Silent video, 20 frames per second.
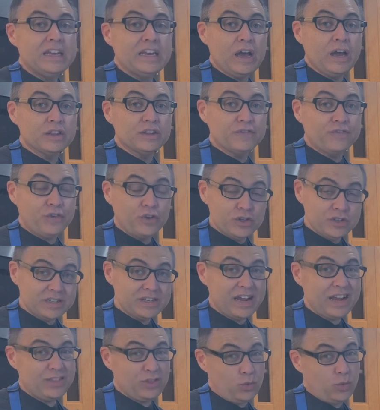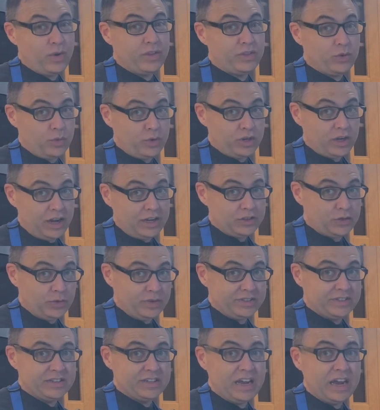Now, the first night, the one that we're not
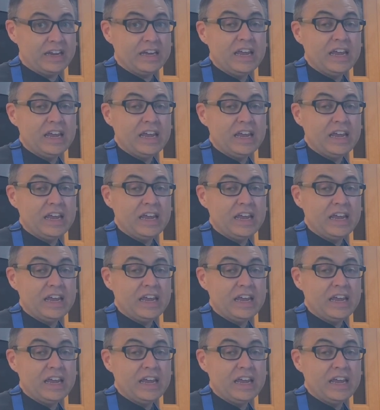doing tonight,